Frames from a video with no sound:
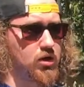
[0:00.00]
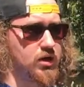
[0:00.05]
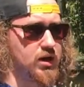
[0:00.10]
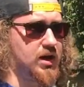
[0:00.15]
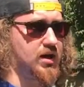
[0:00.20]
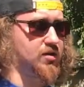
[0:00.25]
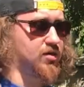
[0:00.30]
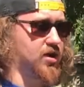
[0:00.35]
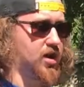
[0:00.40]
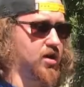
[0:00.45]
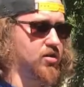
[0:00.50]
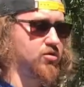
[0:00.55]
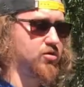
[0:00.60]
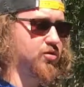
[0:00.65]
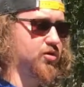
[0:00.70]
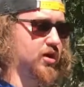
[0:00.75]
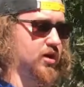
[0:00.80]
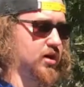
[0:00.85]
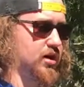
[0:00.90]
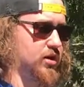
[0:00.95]
Now, the other
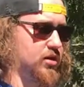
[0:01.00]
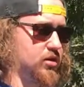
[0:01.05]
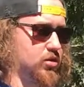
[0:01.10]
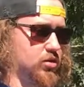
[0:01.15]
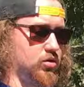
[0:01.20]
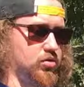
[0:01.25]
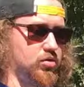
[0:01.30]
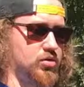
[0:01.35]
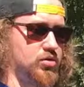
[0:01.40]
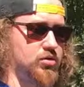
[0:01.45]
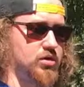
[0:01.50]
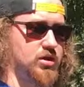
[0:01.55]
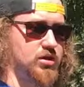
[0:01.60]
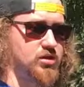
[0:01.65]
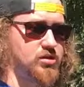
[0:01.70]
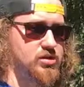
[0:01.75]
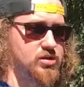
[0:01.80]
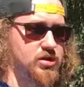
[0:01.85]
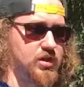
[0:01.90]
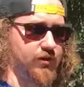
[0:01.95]
thing I do
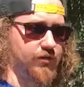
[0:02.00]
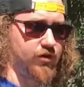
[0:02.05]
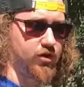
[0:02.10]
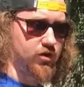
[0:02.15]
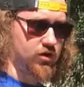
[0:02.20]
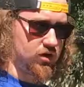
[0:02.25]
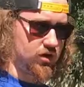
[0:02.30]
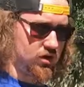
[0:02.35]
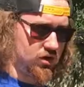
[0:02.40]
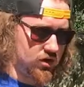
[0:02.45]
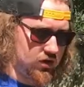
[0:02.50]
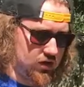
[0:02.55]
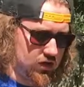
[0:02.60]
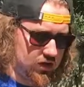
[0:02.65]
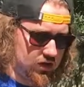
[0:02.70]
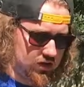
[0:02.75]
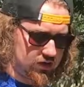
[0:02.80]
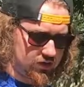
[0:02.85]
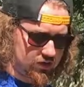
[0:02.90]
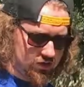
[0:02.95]
that is different
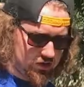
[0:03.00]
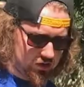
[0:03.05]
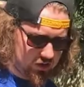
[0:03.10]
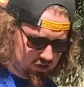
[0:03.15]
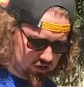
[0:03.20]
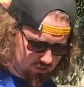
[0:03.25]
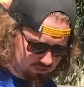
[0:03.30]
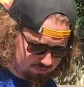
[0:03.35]
is